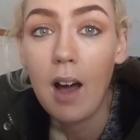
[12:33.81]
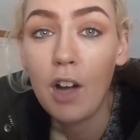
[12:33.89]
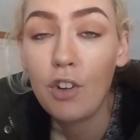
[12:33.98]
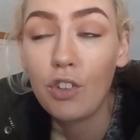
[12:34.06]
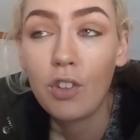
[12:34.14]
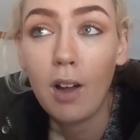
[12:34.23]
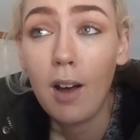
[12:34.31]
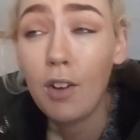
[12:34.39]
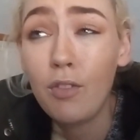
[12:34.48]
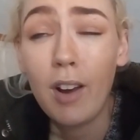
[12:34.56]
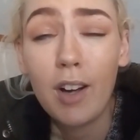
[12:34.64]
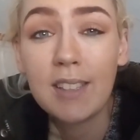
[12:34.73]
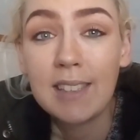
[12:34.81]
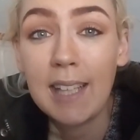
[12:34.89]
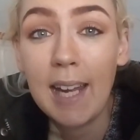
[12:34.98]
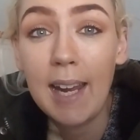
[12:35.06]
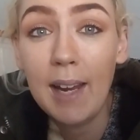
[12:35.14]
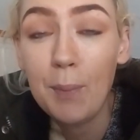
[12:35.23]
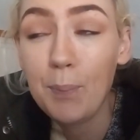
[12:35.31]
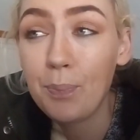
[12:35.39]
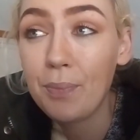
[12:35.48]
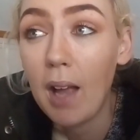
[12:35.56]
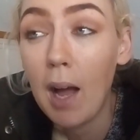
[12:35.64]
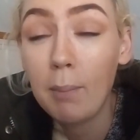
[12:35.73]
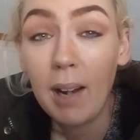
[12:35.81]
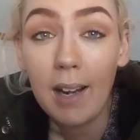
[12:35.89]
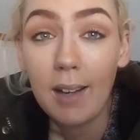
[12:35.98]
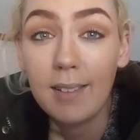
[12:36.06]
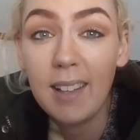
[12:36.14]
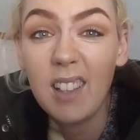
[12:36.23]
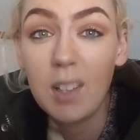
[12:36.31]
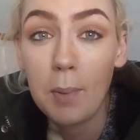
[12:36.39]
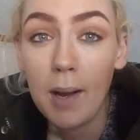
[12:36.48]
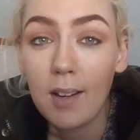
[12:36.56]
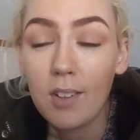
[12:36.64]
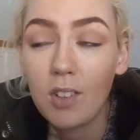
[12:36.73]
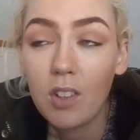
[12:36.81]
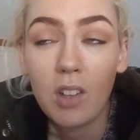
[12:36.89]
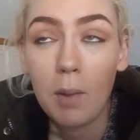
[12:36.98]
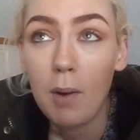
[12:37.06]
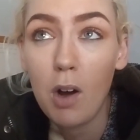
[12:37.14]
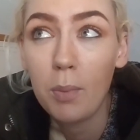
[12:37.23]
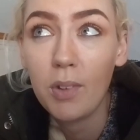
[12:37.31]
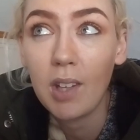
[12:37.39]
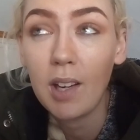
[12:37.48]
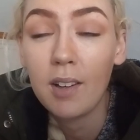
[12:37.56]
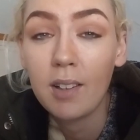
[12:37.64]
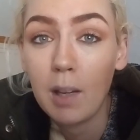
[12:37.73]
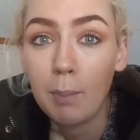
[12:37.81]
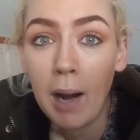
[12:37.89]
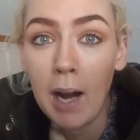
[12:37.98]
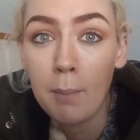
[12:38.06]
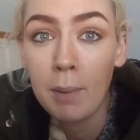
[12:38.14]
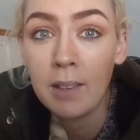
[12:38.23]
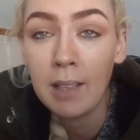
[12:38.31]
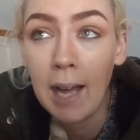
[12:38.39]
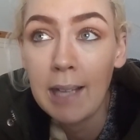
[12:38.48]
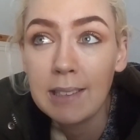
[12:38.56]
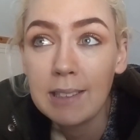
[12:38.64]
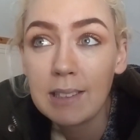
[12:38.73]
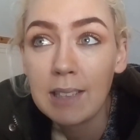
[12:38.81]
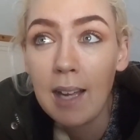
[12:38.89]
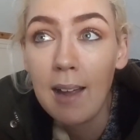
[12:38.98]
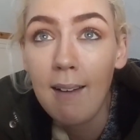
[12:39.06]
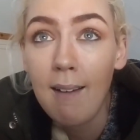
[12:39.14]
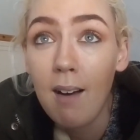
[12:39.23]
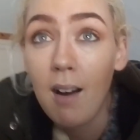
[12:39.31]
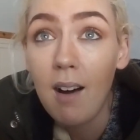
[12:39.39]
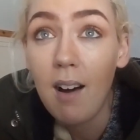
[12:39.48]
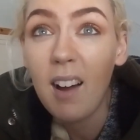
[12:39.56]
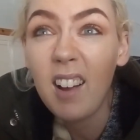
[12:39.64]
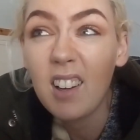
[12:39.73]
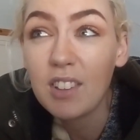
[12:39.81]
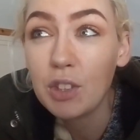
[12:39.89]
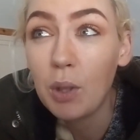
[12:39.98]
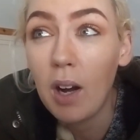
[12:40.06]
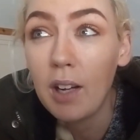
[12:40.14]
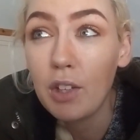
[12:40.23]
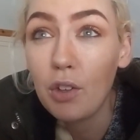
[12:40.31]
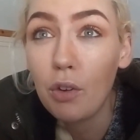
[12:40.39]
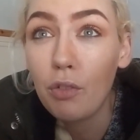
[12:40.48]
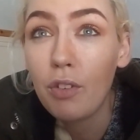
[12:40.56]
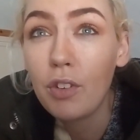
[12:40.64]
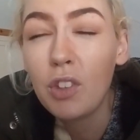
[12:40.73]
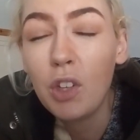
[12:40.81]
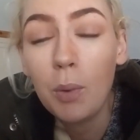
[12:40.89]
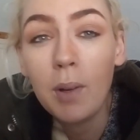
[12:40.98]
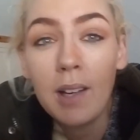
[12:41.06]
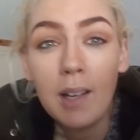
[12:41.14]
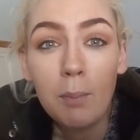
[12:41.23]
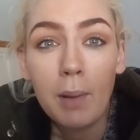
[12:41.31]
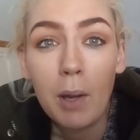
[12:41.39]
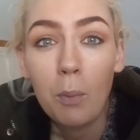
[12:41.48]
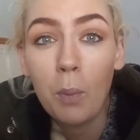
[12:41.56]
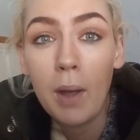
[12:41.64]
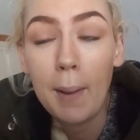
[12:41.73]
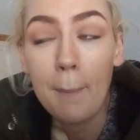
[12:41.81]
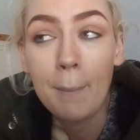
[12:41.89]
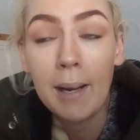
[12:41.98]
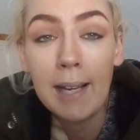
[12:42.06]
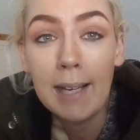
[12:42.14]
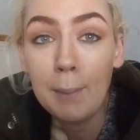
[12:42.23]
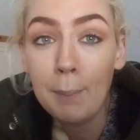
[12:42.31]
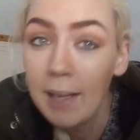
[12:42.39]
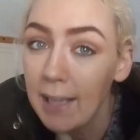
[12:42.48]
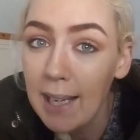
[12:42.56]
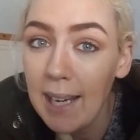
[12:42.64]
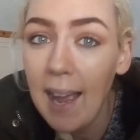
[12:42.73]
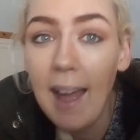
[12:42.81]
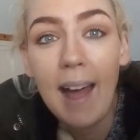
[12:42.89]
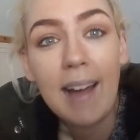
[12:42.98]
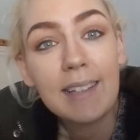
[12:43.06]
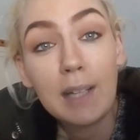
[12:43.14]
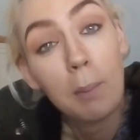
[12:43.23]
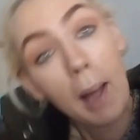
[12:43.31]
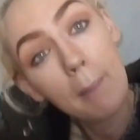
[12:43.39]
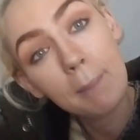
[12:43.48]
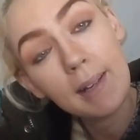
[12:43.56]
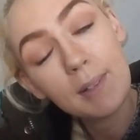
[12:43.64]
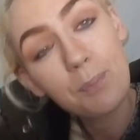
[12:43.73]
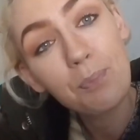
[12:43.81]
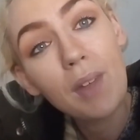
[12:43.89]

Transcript: I just thought I'd vlog today. I'm glad I did, to be honest, because I'm always here in the apartment and I got to kind of do a little bit with my little mini and I'm happy.